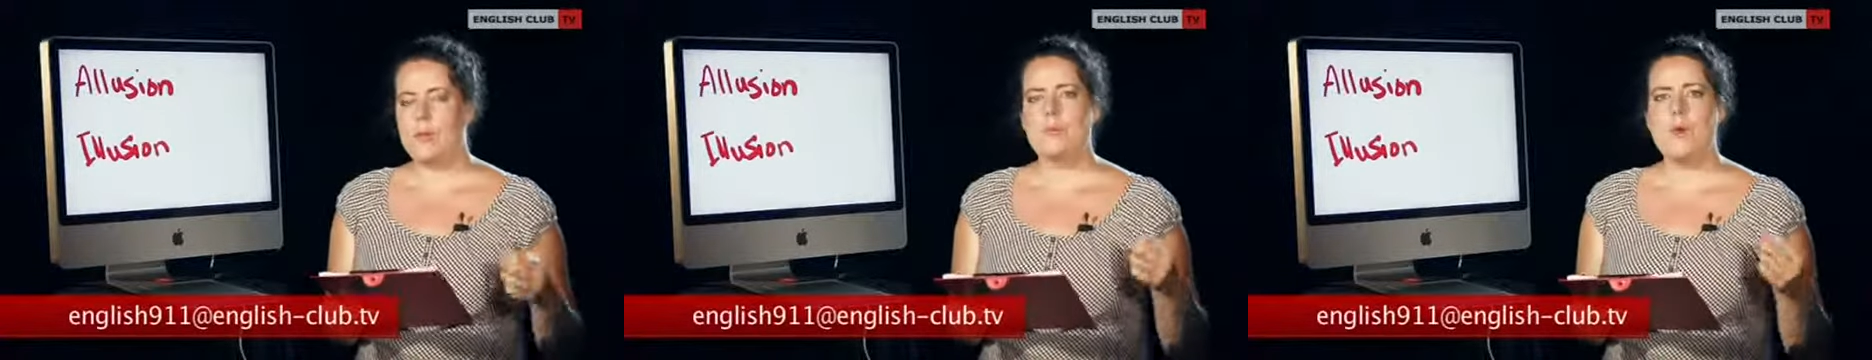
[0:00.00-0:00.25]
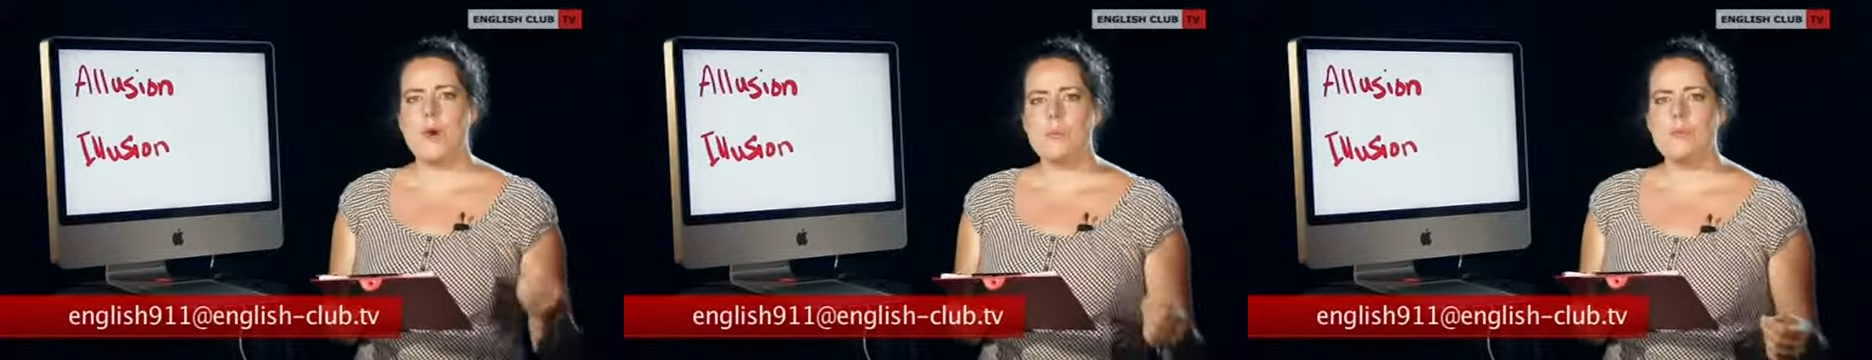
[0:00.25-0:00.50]

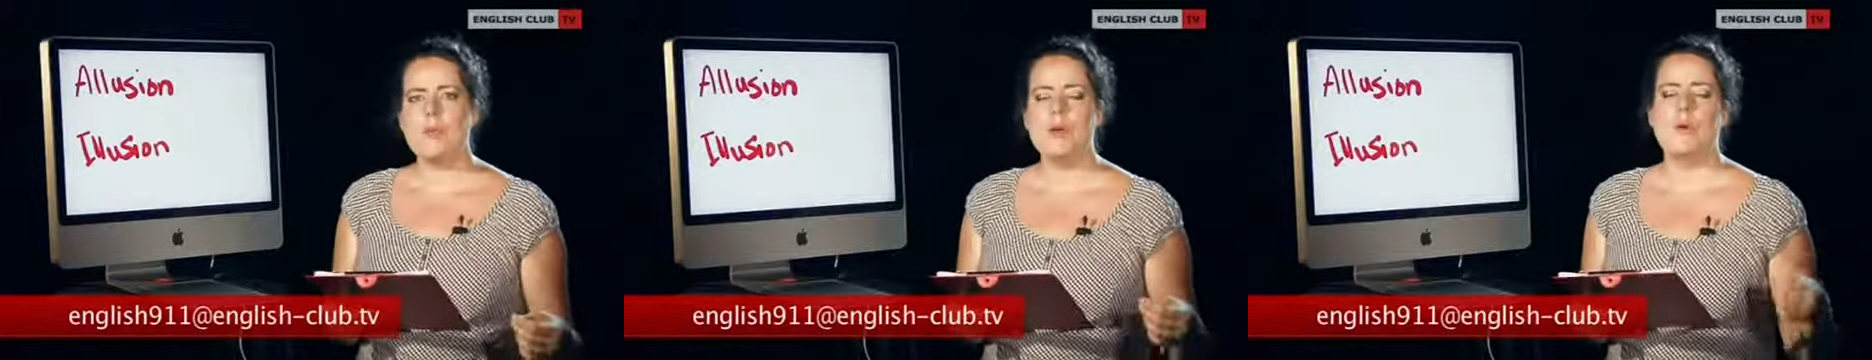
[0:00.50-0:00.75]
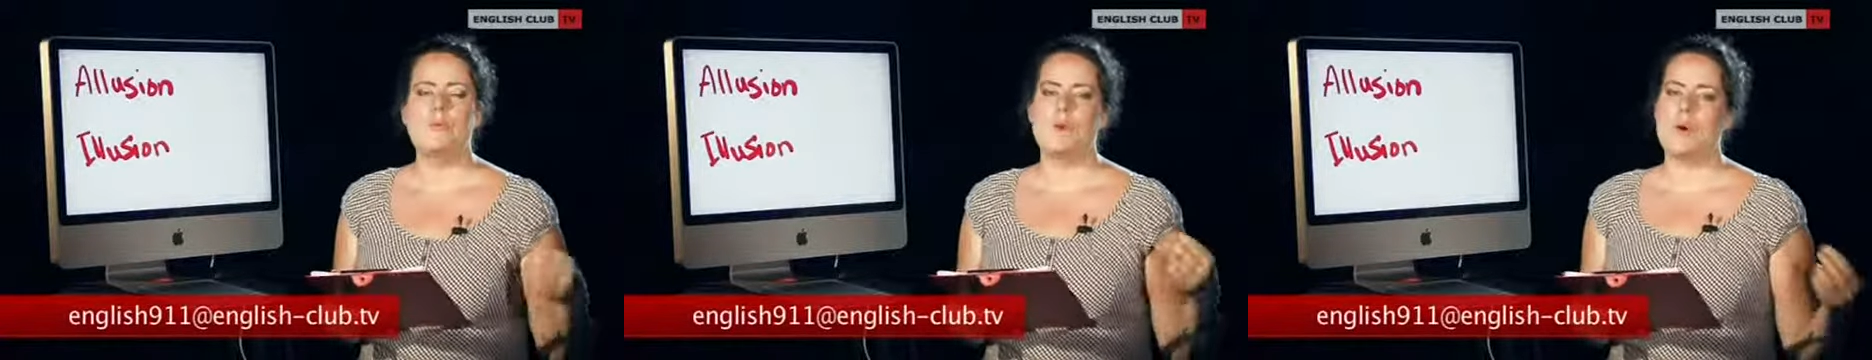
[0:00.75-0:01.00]

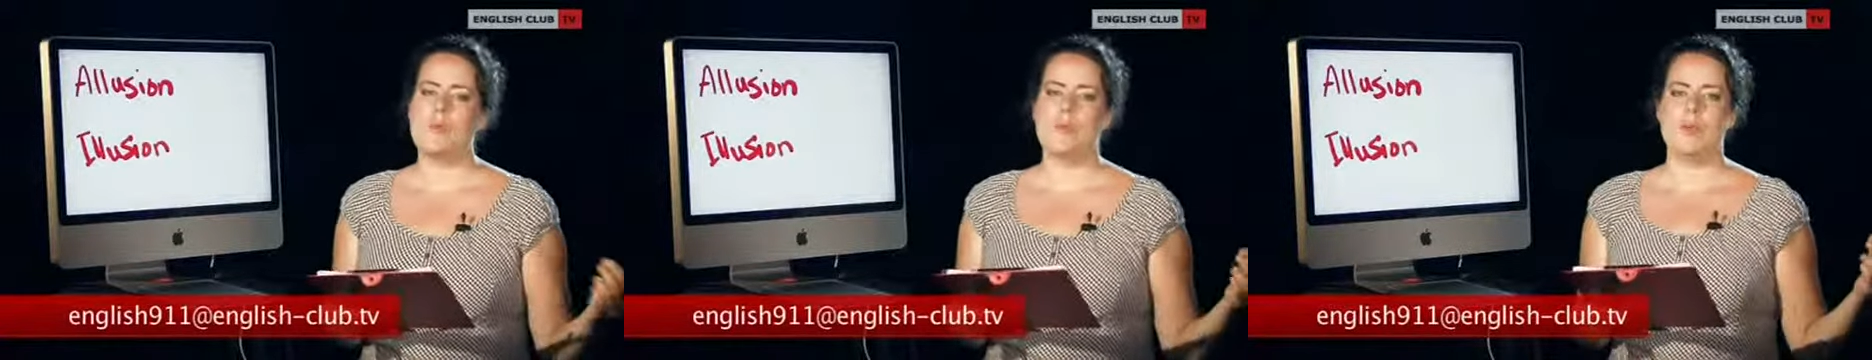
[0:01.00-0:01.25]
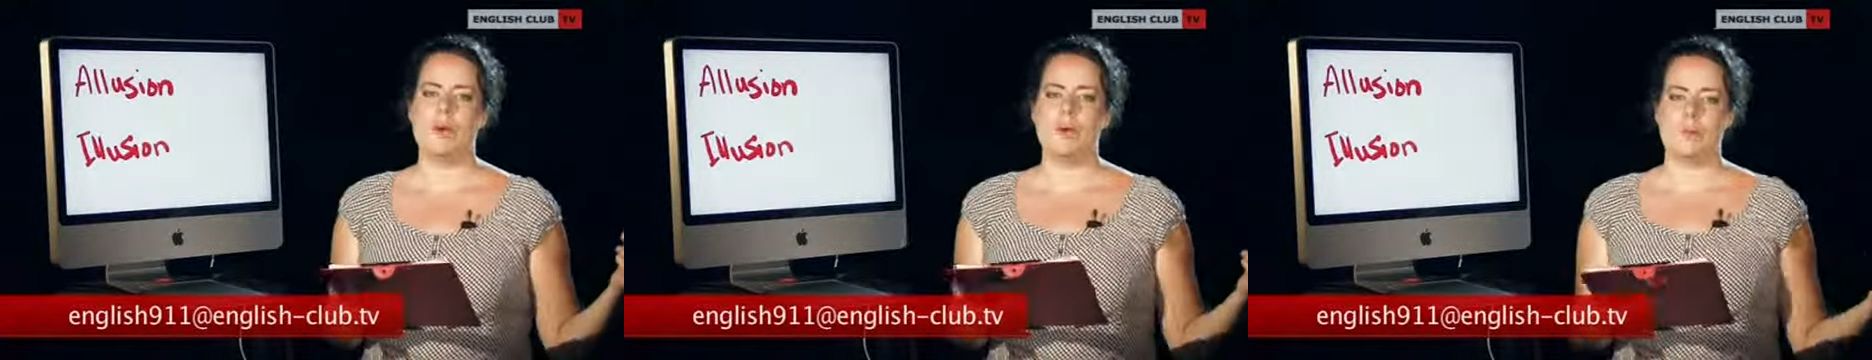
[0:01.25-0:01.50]
Romeo,
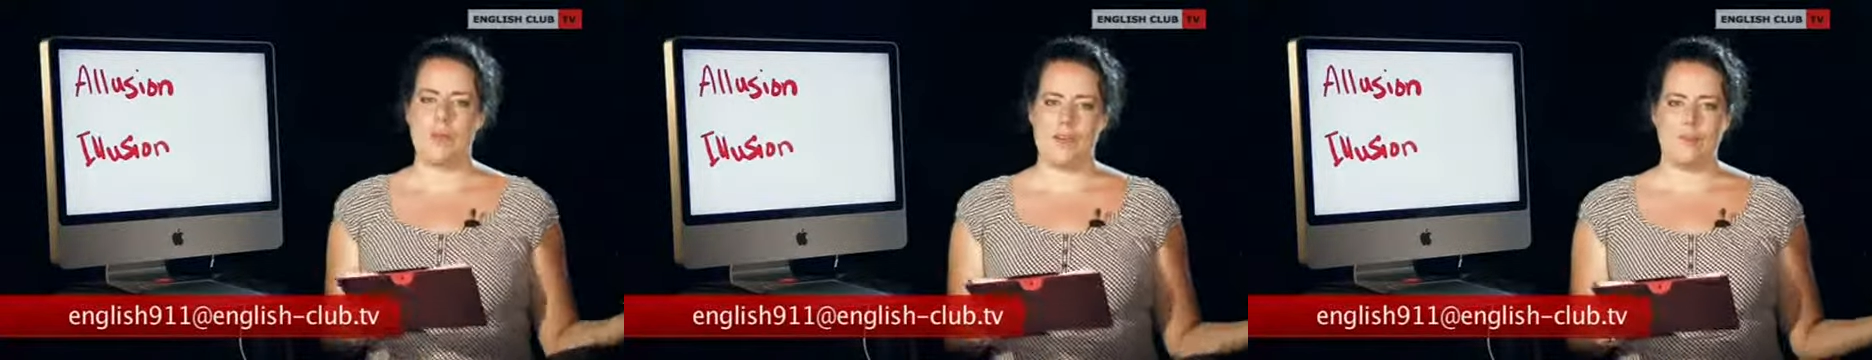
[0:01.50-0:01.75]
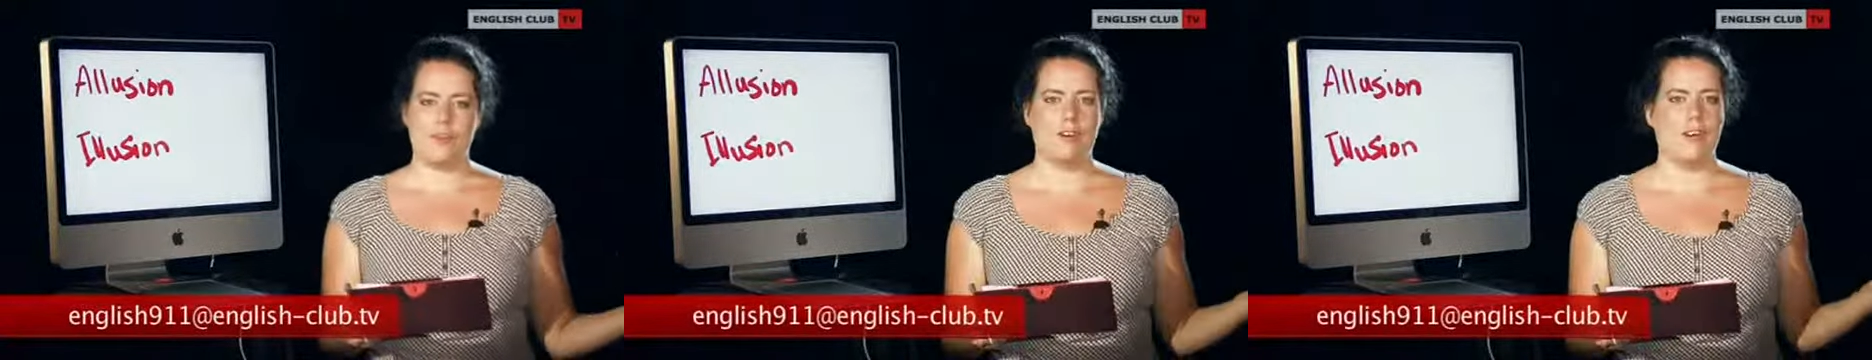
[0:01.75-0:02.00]
Romeo,
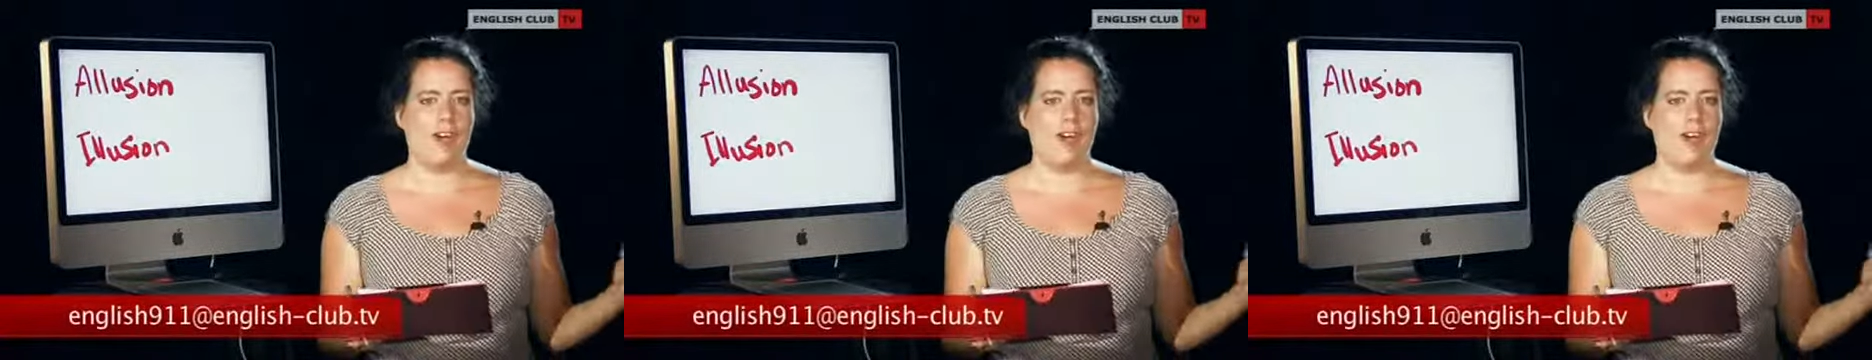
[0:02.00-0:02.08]
wherefore